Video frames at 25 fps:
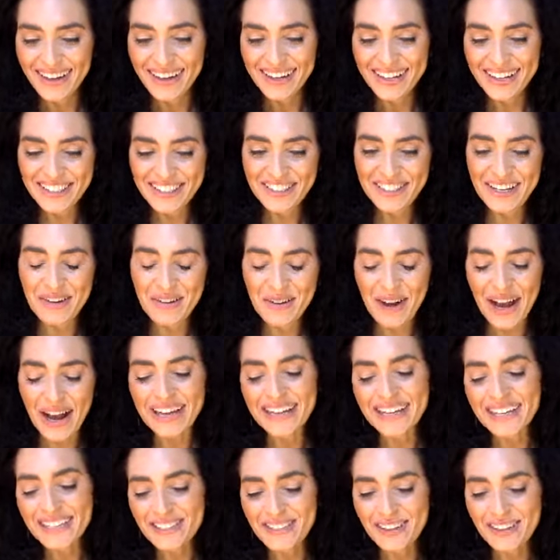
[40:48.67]
It's. I
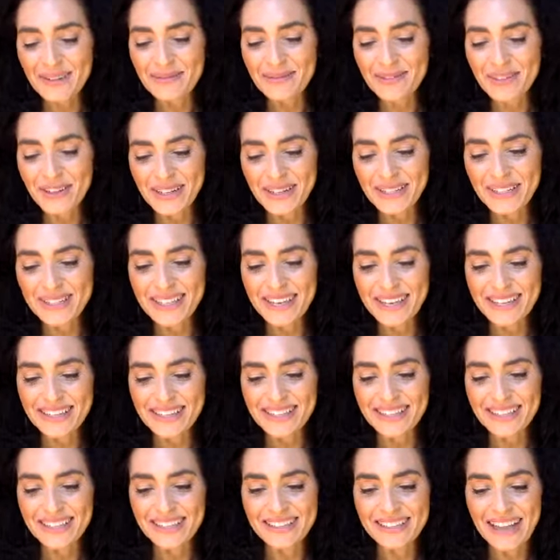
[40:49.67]
guess all I'm trying to say
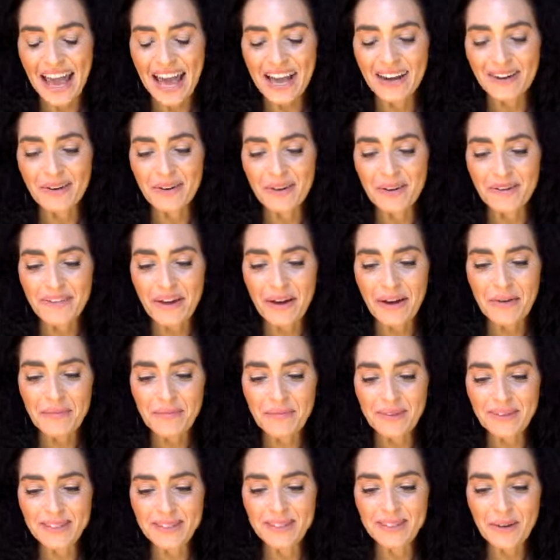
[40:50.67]
is, is I don't know if I
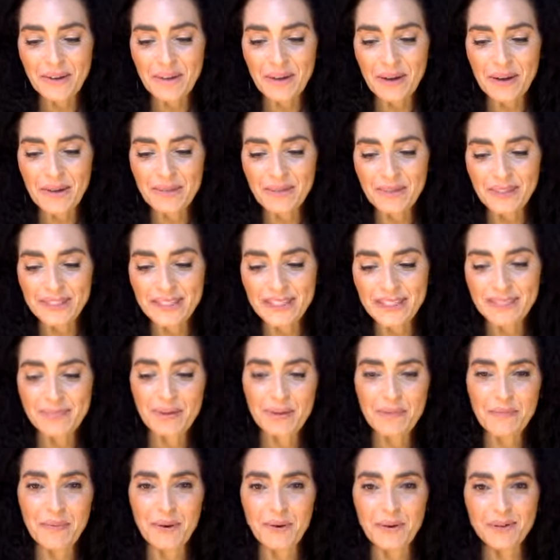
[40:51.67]
would be so able to
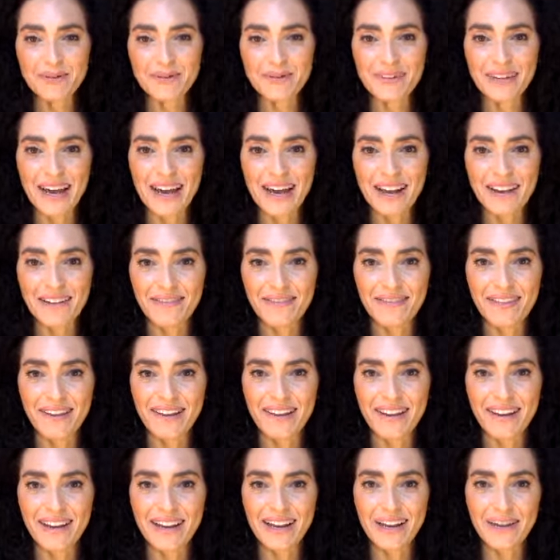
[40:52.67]
spit poetry out of
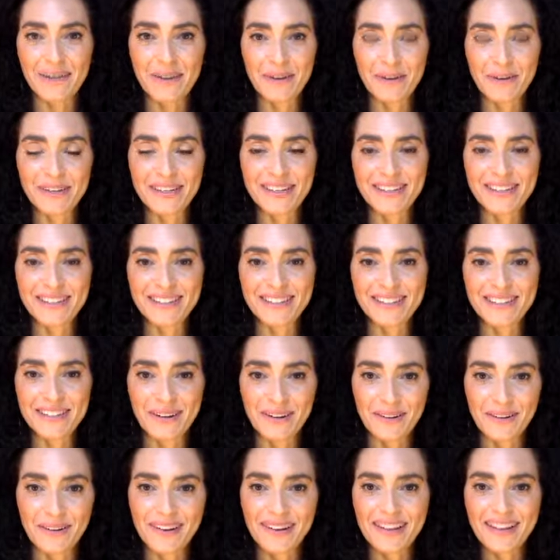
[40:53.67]
uh, anywhere, because you
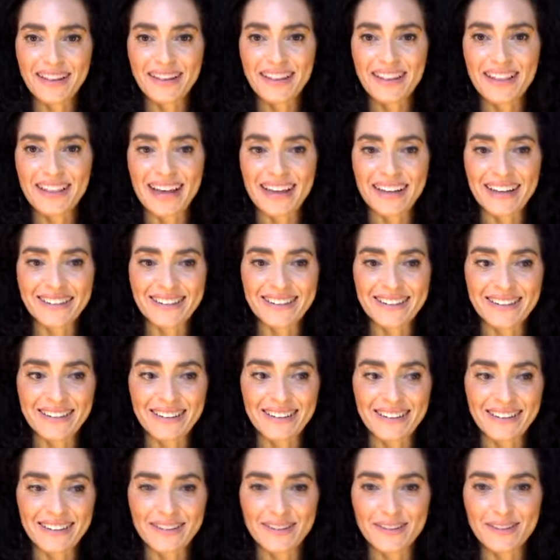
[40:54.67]
know that
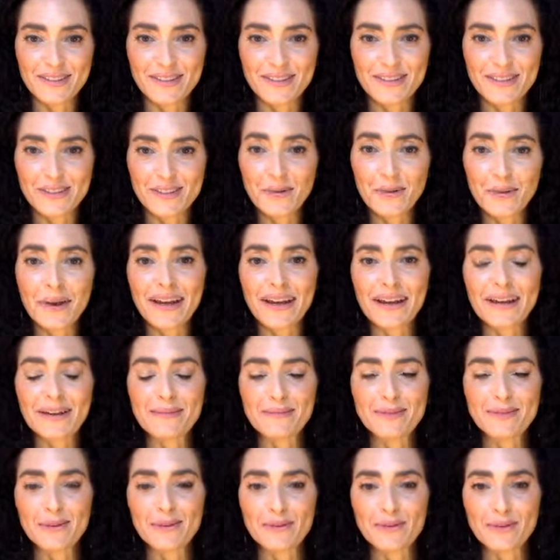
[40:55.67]
uh, two
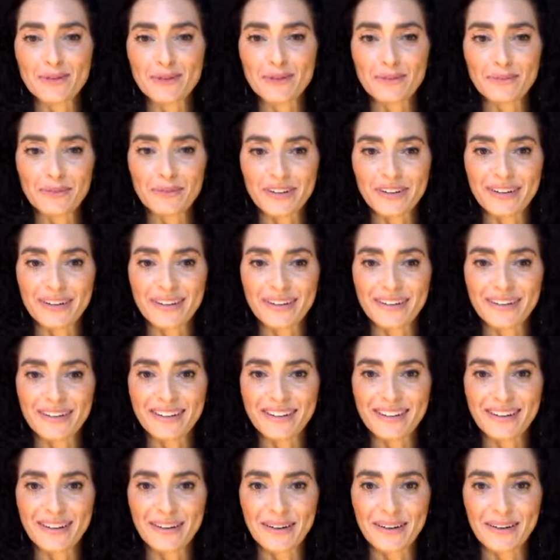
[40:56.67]
a.m. social lubricant,
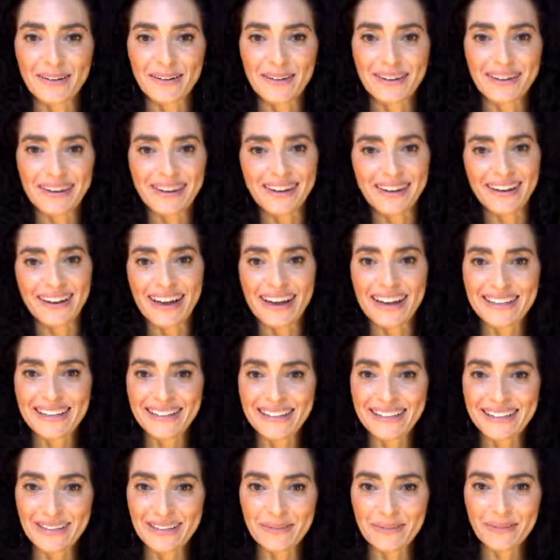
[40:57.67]
you know, uh, has
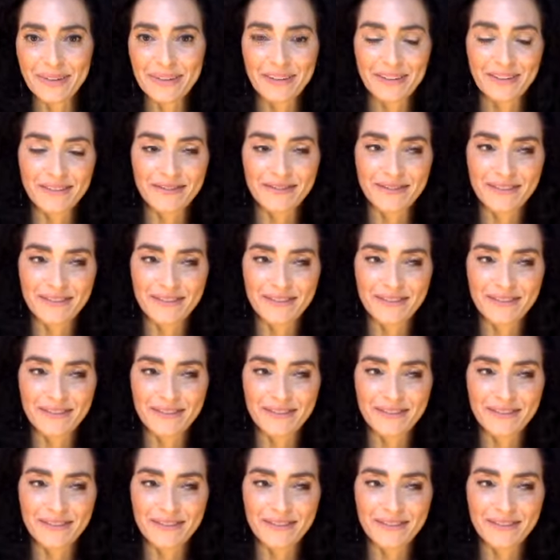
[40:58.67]
a little bit of.